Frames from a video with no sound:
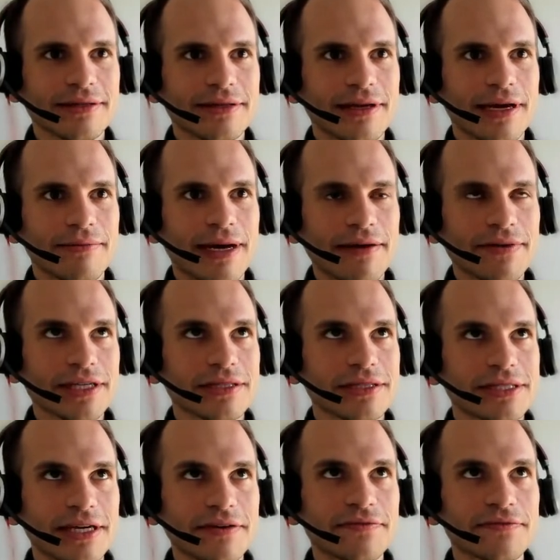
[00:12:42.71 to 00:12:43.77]
I'm having
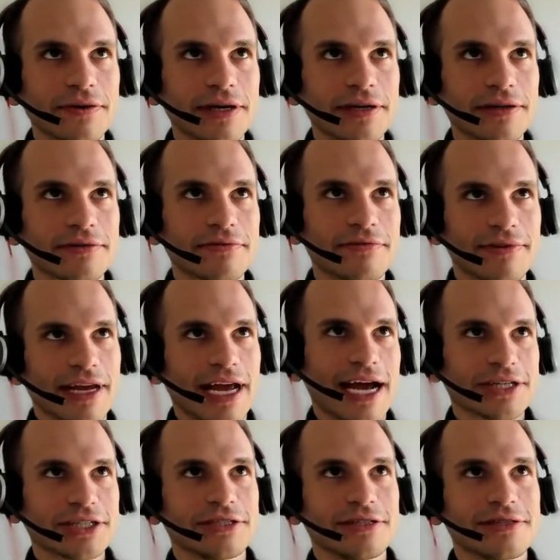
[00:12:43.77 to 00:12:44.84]
different
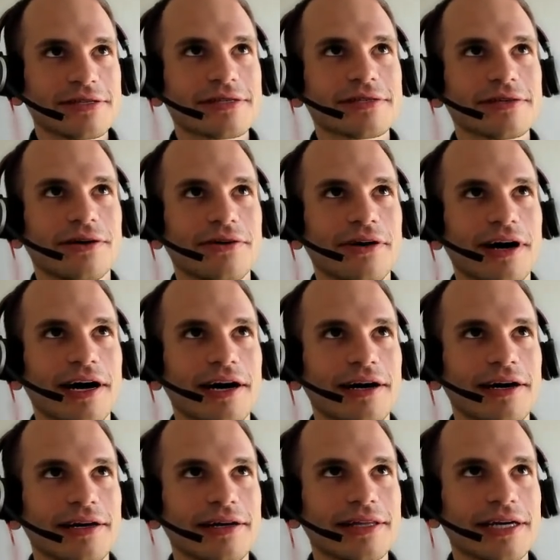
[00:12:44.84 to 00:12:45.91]
reactions. So
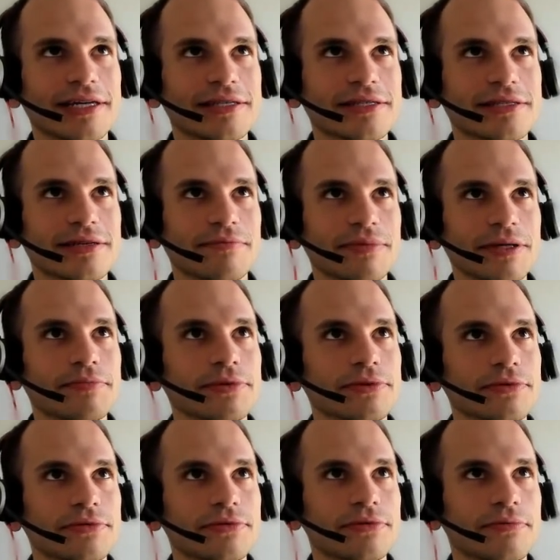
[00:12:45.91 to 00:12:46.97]
there's some people
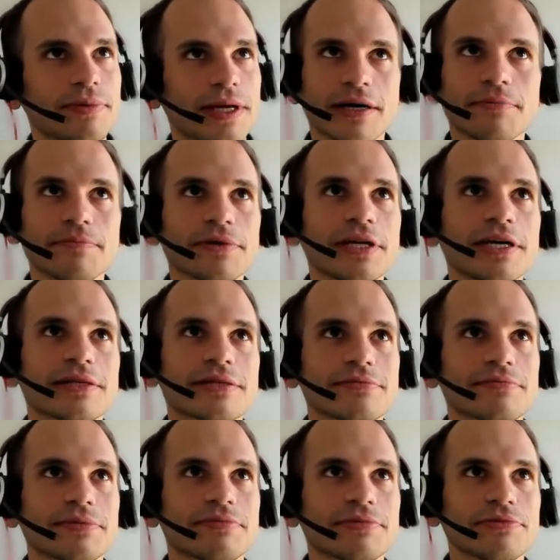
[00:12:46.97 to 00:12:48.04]
who pick up on it, some
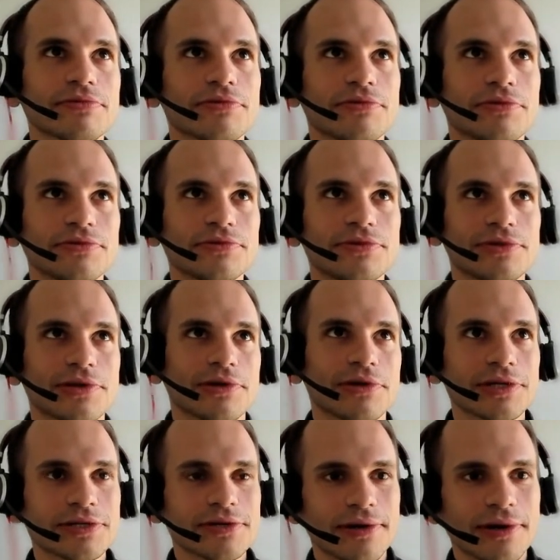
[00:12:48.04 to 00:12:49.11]
people who don't
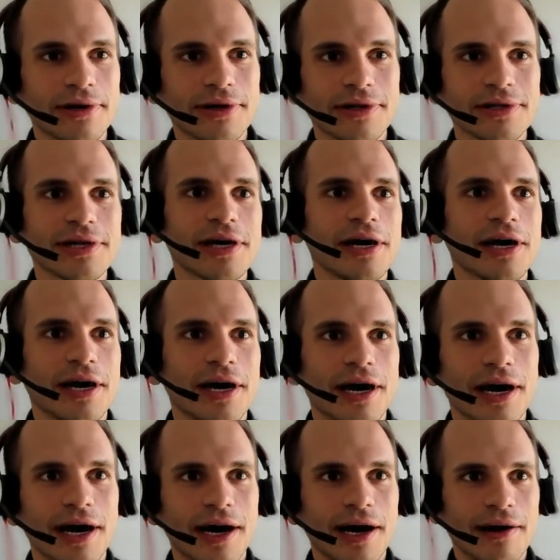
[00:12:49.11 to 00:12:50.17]
at all.
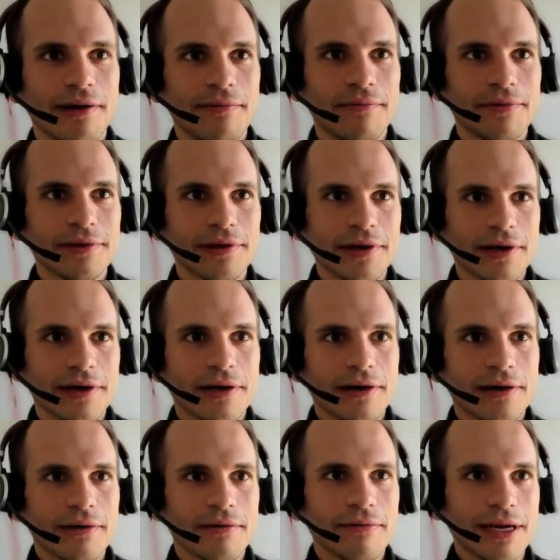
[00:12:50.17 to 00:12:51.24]

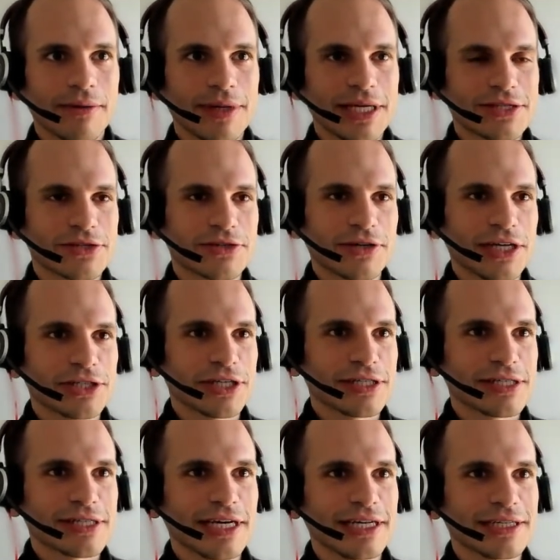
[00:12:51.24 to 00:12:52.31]
When I meet
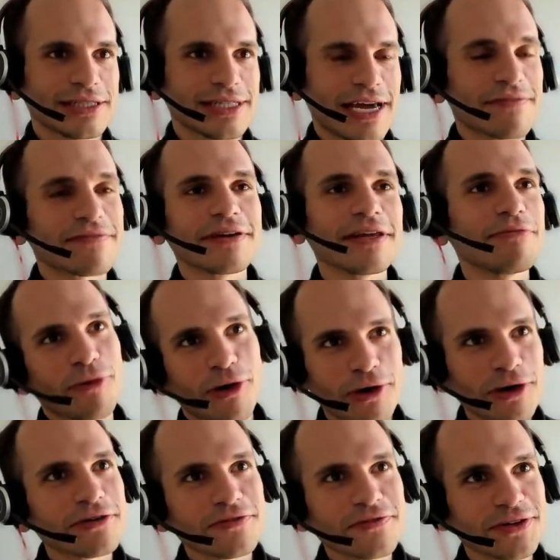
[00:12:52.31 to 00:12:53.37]
strangers, they are definitely more
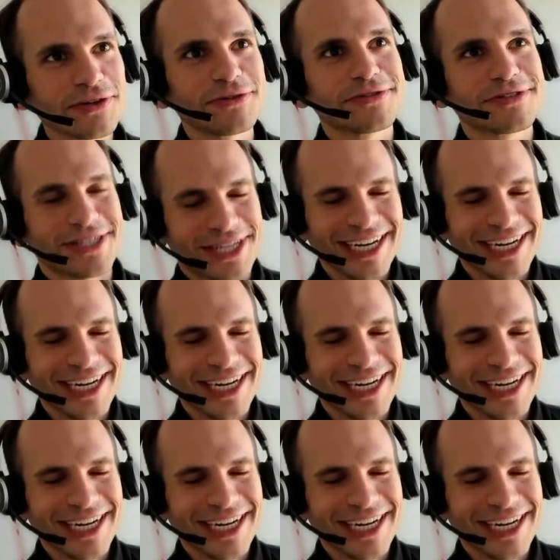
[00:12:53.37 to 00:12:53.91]
confused.